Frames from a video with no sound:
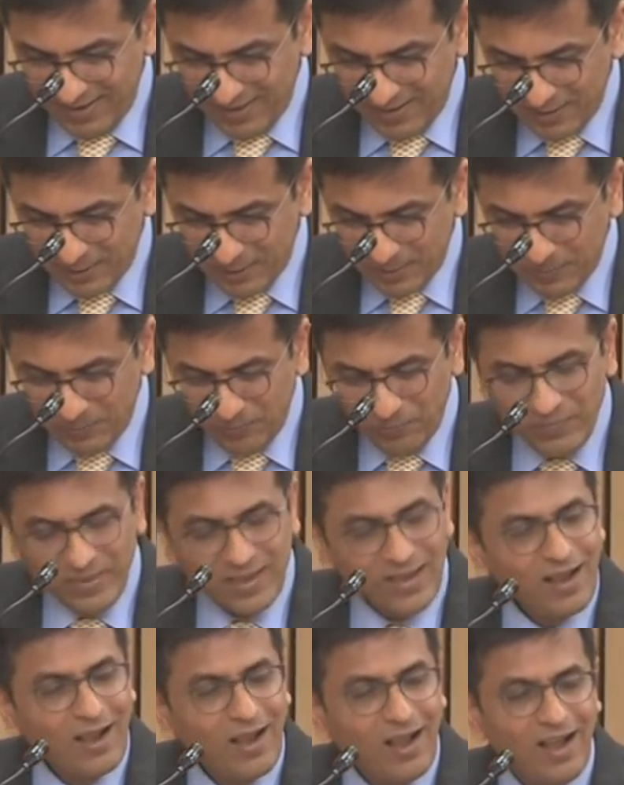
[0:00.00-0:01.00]
Um,
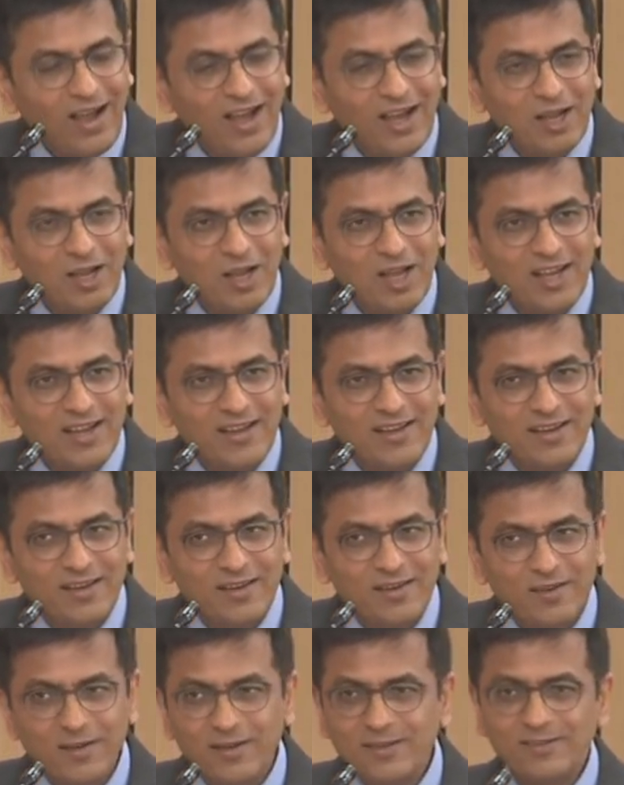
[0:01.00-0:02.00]

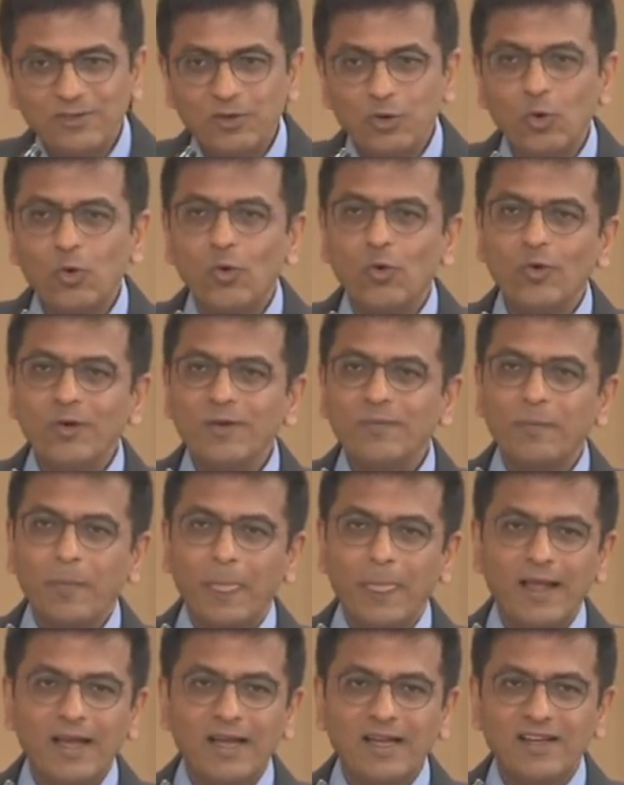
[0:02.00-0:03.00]
years ago,
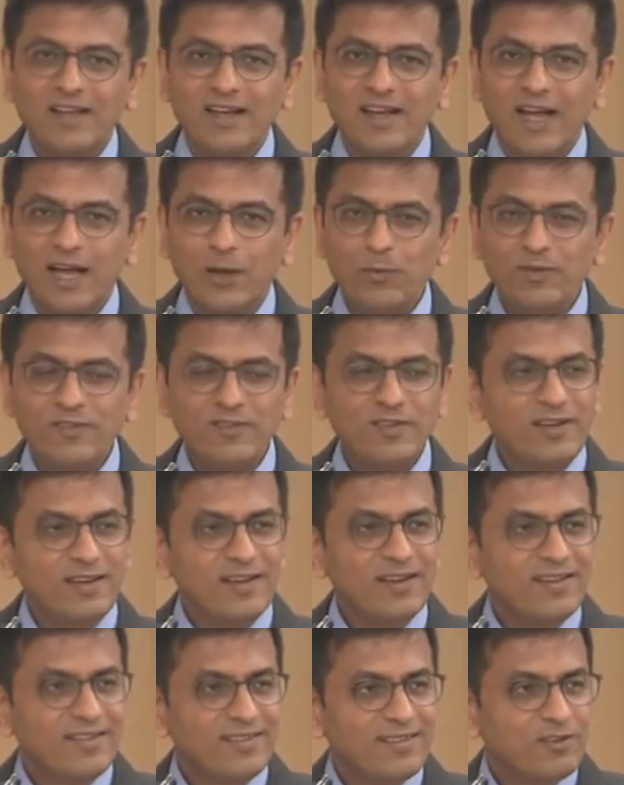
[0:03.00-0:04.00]
I was
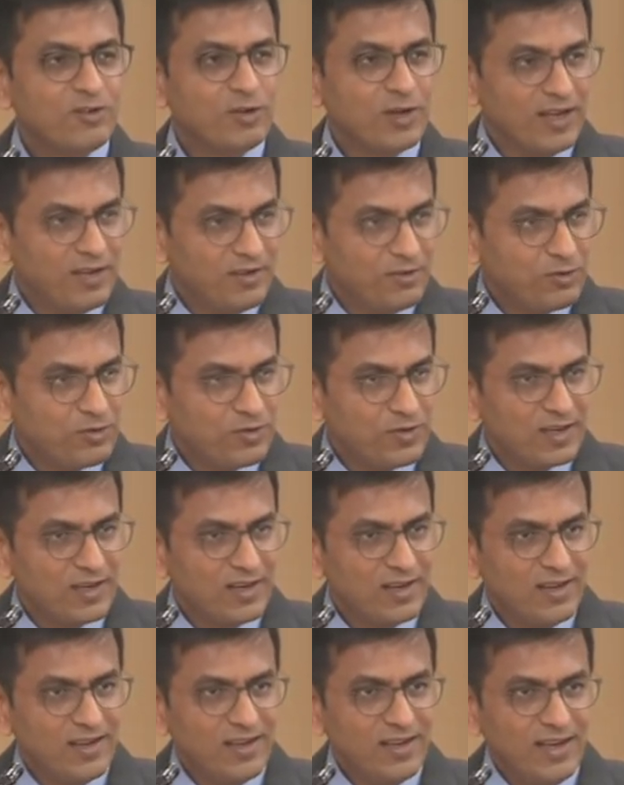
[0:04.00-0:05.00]
sitting as a judge
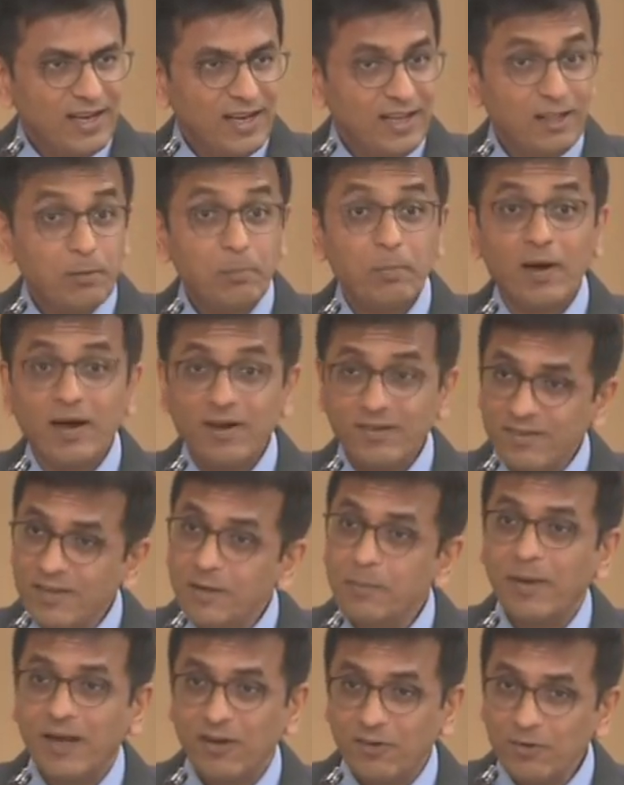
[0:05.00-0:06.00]
in the
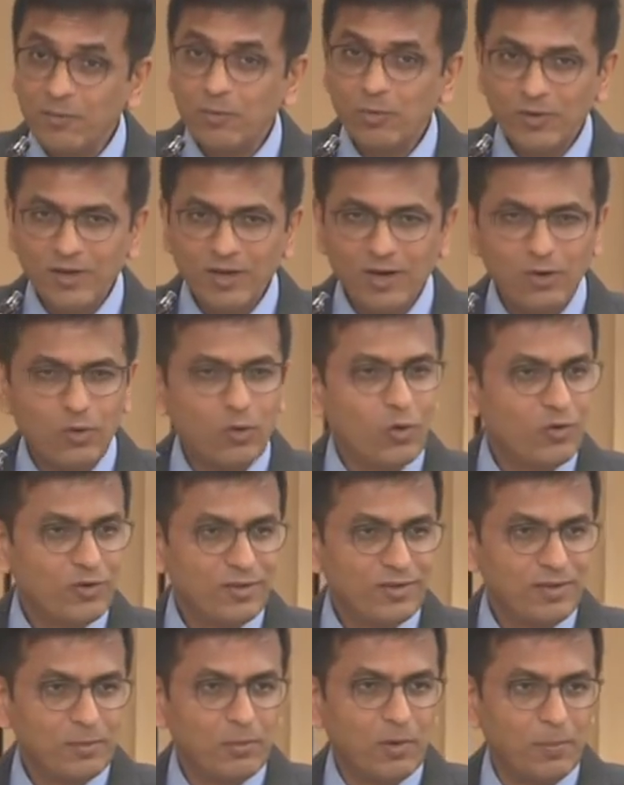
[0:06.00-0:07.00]
Parsi matrimonial
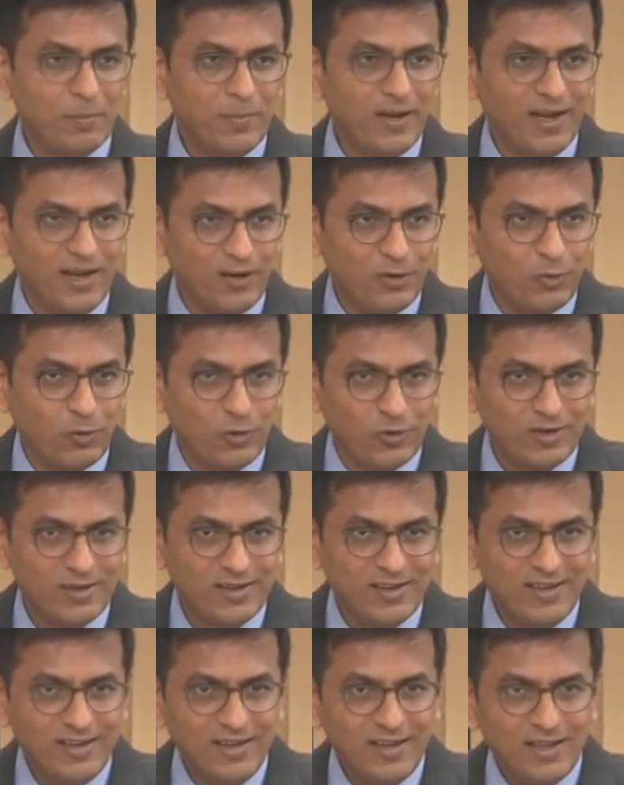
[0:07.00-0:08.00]
court in the Bombay High Court.
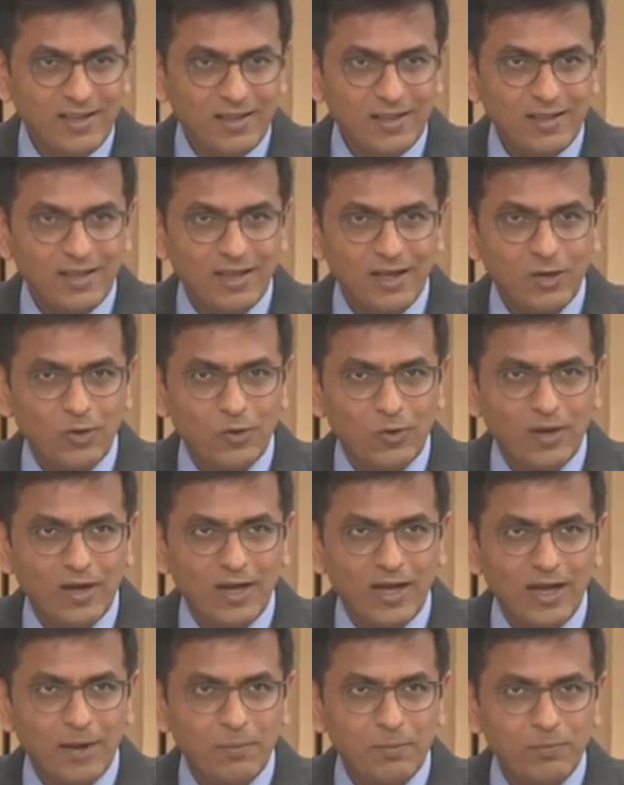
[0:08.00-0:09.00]
Now,
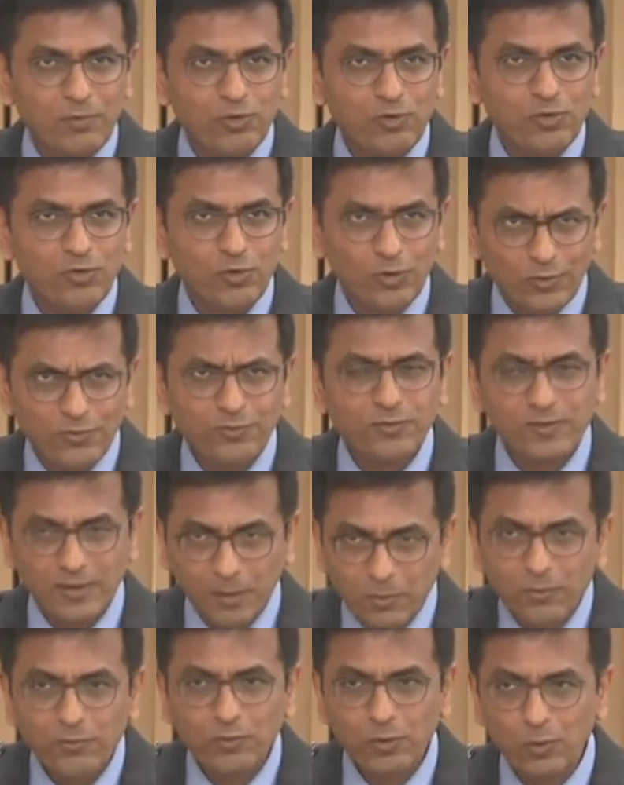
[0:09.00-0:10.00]
I'm sure
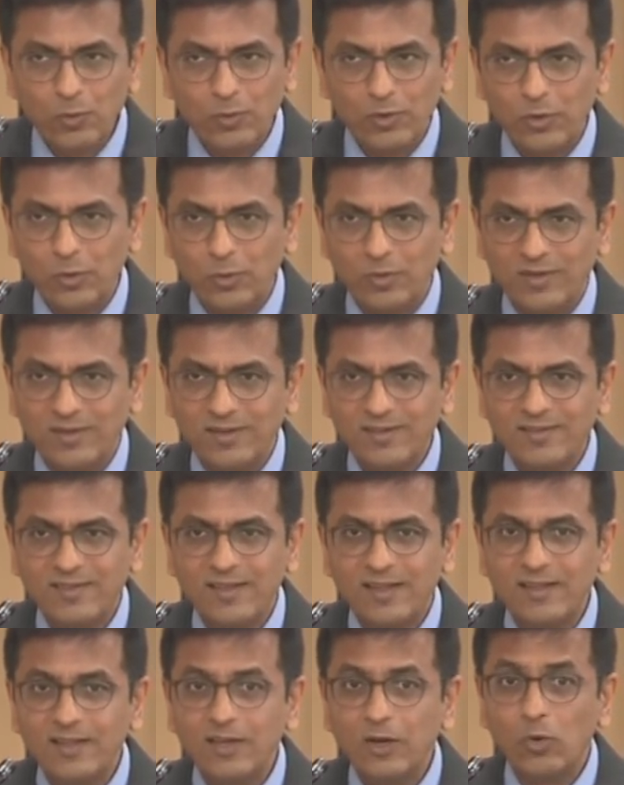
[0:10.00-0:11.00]
some of you would know this
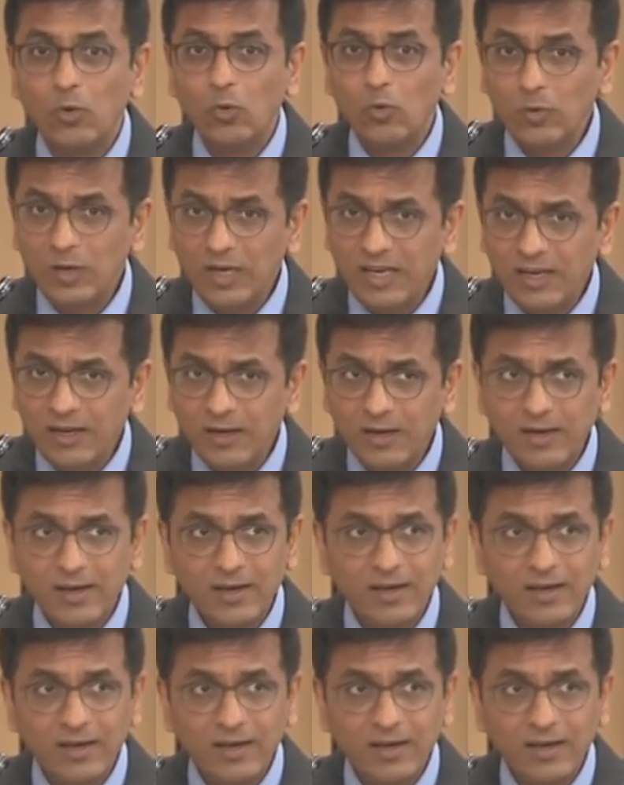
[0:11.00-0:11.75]
that the only